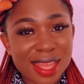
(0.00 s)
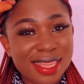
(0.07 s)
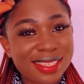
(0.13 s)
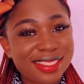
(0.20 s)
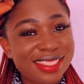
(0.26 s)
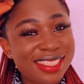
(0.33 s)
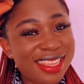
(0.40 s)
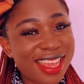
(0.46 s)

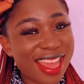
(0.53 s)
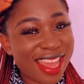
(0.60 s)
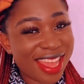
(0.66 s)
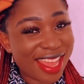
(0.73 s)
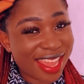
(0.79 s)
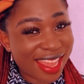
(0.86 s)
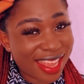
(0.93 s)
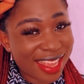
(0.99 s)
The
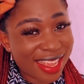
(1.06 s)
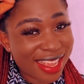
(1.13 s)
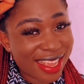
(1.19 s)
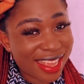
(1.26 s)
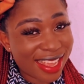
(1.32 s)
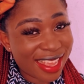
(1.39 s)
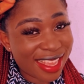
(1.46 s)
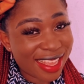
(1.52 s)
hair
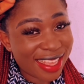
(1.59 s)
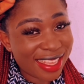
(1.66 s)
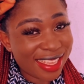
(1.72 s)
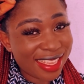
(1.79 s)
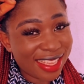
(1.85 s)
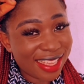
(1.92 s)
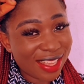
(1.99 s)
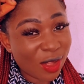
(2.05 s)

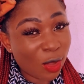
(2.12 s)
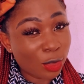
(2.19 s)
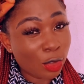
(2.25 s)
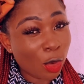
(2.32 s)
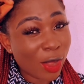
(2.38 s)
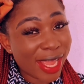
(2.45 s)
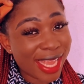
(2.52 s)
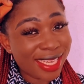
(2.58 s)
on your
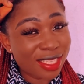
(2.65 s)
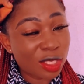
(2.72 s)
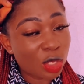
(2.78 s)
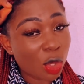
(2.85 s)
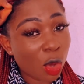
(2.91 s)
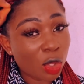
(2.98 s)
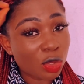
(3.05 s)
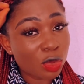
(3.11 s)
head is
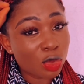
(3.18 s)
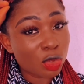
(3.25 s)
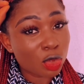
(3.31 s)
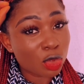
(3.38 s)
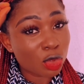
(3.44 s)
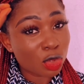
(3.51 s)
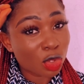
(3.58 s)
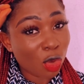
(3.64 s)
called
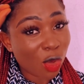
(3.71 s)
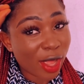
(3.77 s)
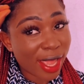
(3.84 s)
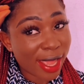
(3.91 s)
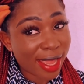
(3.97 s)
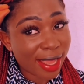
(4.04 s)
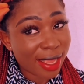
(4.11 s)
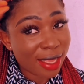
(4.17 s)
ntutu, your
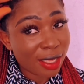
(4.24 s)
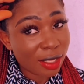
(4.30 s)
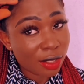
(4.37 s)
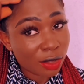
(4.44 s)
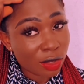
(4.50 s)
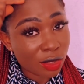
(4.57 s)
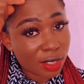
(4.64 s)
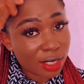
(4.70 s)
hair.
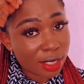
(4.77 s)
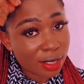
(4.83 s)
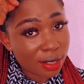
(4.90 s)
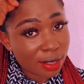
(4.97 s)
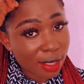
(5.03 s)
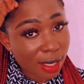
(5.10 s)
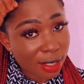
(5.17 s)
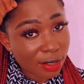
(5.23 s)
You see,
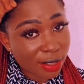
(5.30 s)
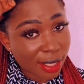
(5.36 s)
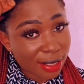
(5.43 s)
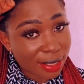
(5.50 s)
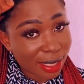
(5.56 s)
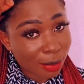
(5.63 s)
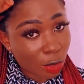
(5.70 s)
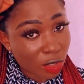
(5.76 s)
as you can
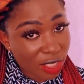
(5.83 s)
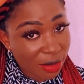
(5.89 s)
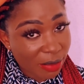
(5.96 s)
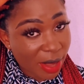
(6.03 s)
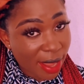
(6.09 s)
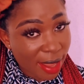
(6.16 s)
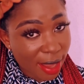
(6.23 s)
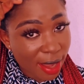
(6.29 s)
see, I'm touching my
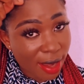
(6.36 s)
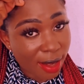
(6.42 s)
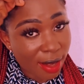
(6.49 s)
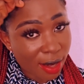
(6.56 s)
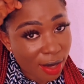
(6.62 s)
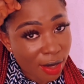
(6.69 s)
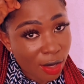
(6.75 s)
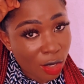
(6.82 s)
hair.
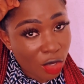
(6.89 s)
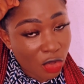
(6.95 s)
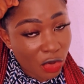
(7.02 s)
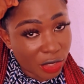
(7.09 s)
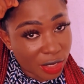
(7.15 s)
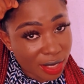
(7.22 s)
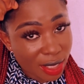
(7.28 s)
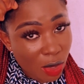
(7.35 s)
You
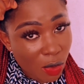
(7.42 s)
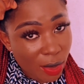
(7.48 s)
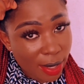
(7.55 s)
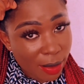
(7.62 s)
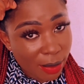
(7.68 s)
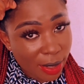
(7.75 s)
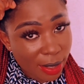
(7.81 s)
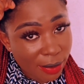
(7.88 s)
understand what I
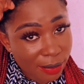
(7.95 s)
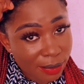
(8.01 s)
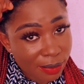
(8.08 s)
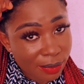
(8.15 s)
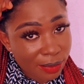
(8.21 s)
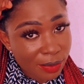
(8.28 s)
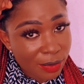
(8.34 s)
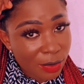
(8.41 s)
mean?
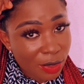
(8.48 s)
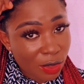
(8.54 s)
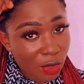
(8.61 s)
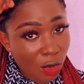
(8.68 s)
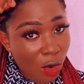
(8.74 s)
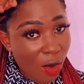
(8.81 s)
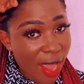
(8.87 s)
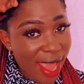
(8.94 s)

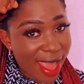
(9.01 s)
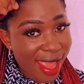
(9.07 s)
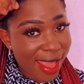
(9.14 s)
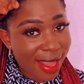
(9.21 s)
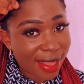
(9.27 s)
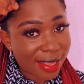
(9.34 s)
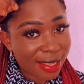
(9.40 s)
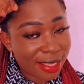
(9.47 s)
Your hair
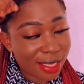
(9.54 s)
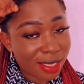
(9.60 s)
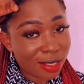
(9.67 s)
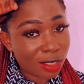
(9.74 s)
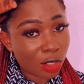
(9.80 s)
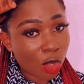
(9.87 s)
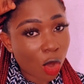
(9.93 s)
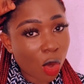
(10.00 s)
is
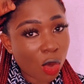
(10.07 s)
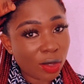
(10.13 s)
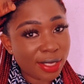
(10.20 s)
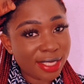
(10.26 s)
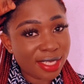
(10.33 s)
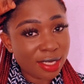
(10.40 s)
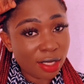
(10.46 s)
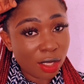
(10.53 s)
called
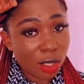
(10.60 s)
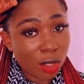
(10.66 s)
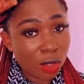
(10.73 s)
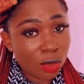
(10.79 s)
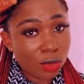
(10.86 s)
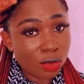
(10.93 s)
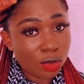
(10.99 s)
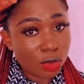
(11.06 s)

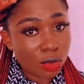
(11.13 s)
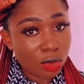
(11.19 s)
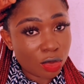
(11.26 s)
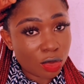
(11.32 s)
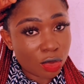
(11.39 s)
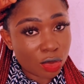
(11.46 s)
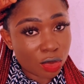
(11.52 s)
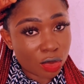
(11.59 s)

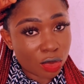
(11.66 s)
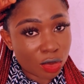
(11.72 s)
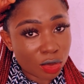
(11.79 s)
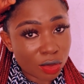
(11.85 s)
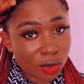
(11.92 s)
ntutu.